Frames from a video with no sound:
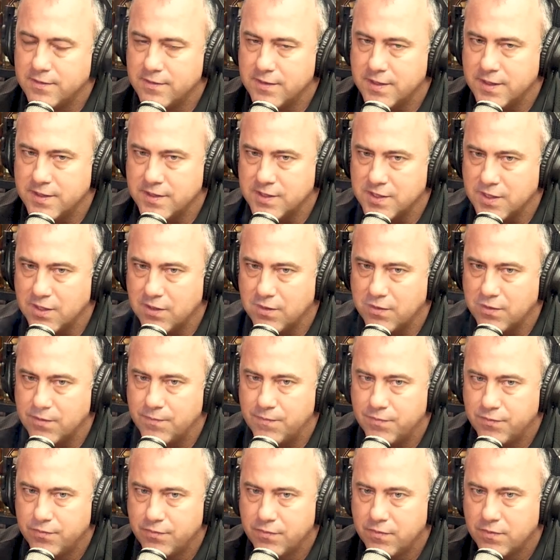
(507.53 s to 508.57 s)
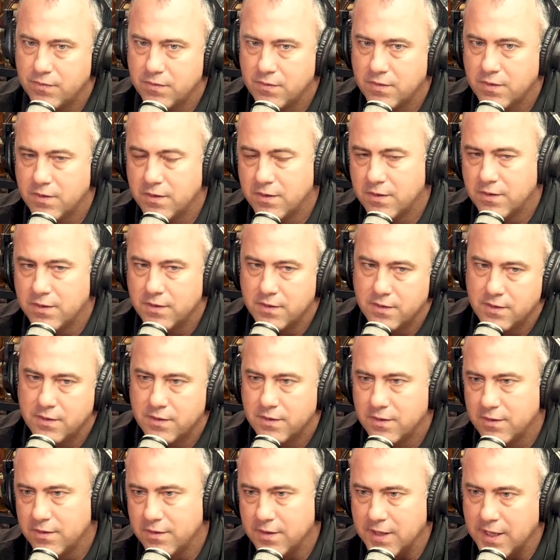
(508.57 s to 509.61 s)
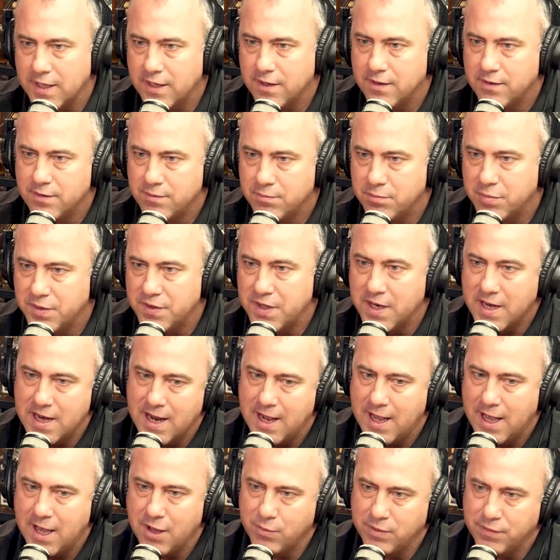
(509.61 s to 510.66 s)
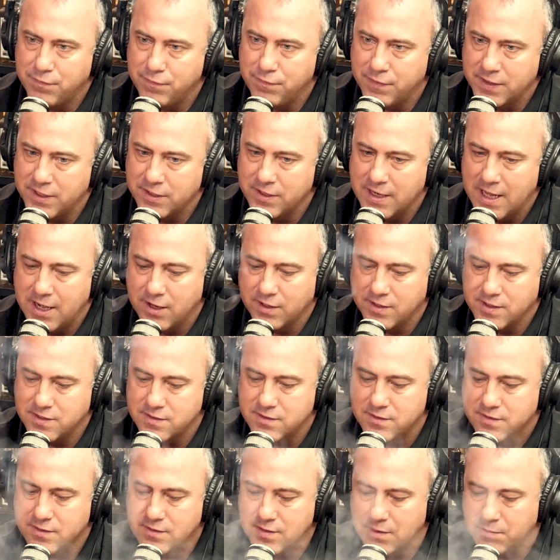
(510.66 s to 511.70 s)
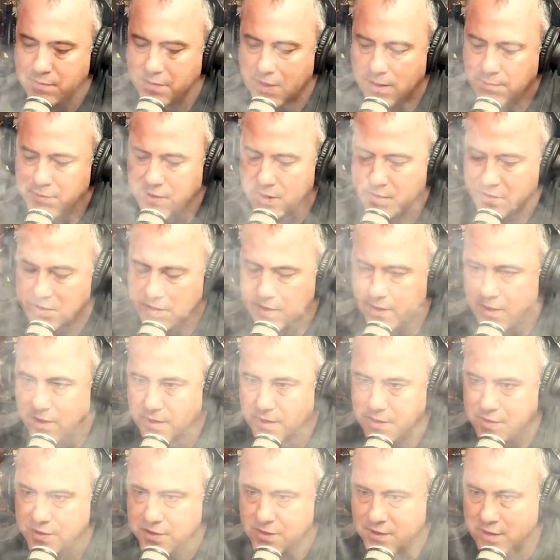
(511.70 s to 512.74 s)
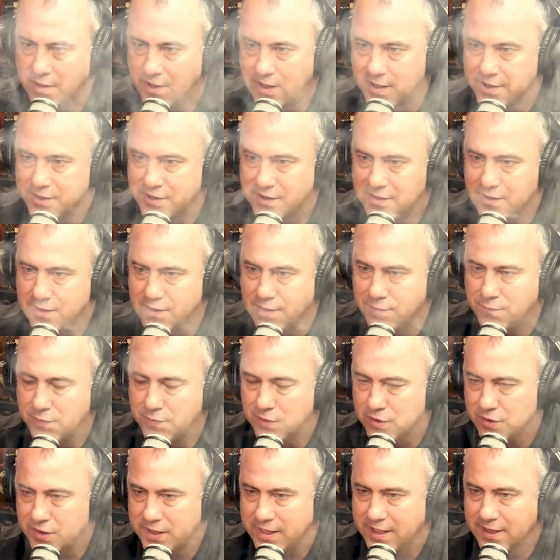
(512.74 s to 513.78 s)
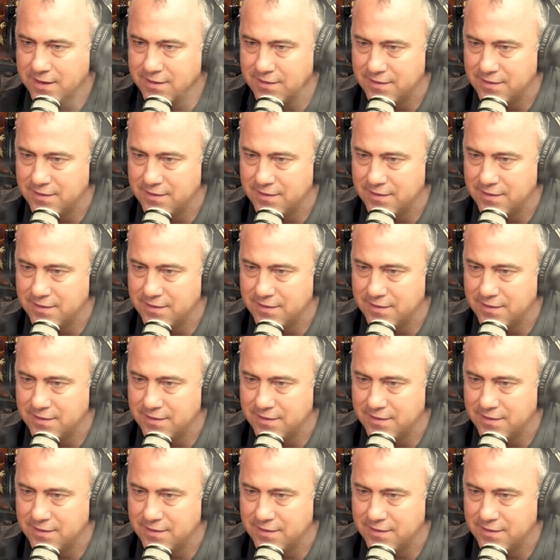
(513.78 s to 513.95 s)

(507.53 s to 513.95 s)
And so, yeah, but then how do we figure it out? Because sometimes our cigars cost differently.